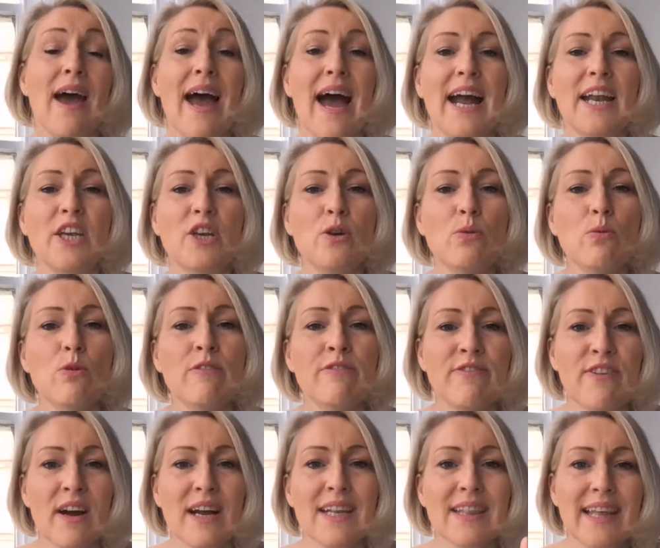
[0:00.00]
And you will
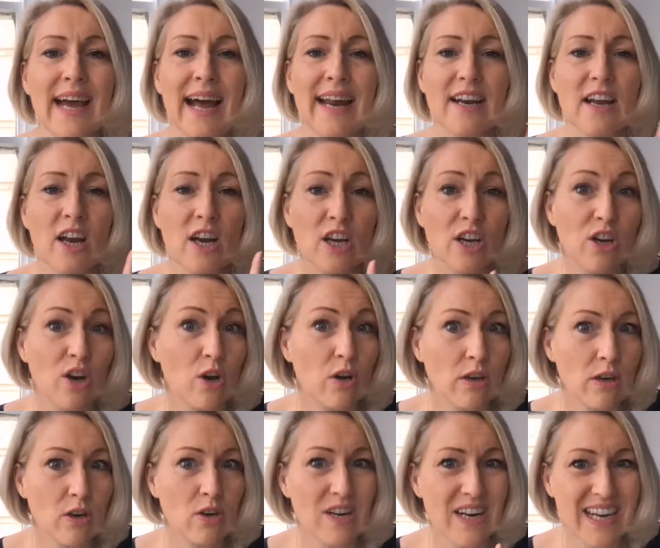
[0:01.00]
find that a
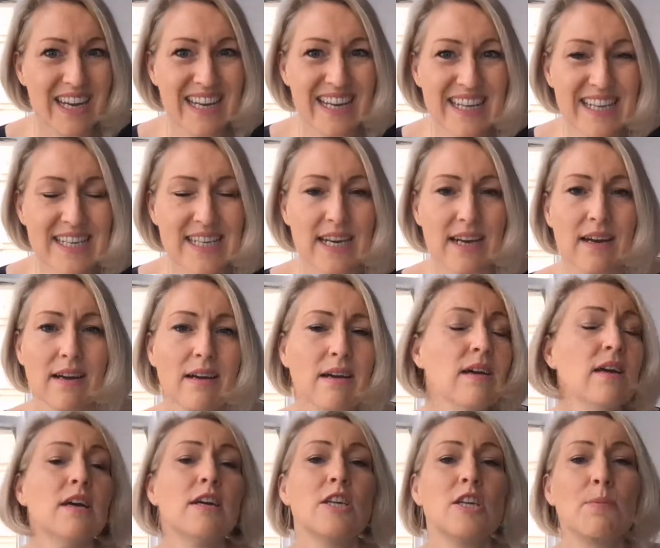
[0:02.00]
lot easier
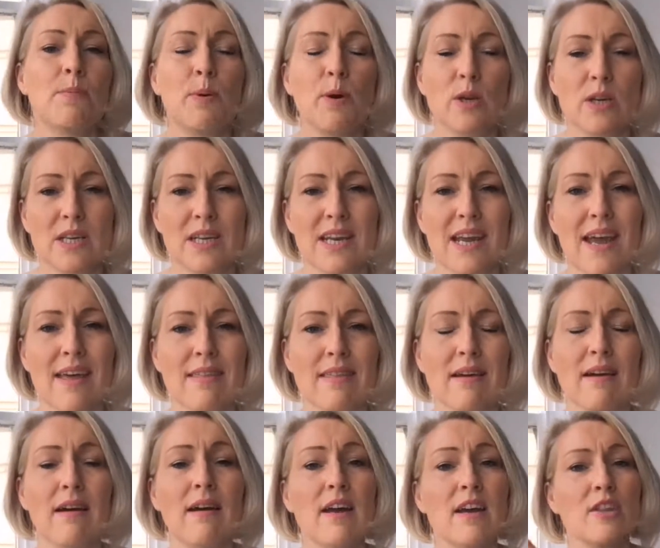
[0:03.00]
to put
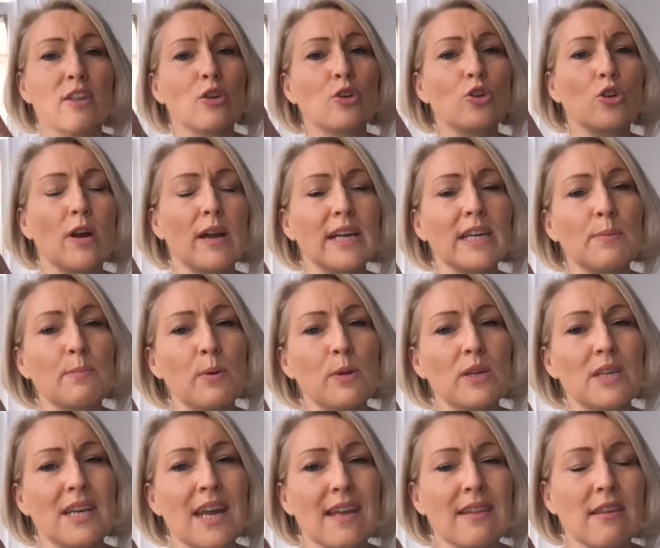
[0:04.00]
together than trying to put
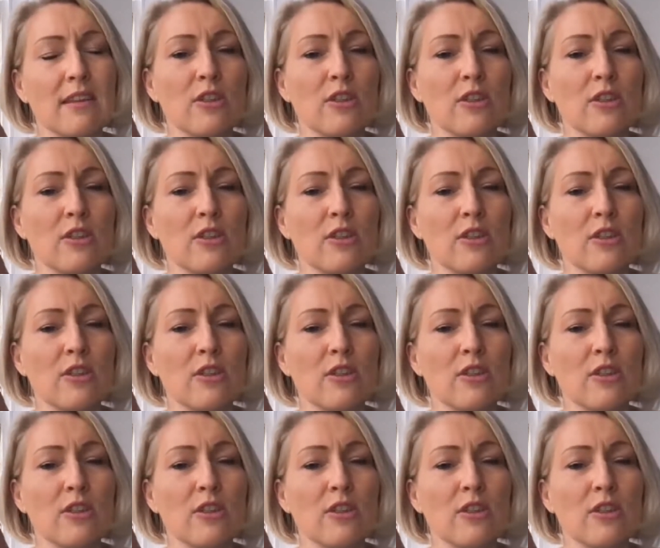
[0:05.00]
together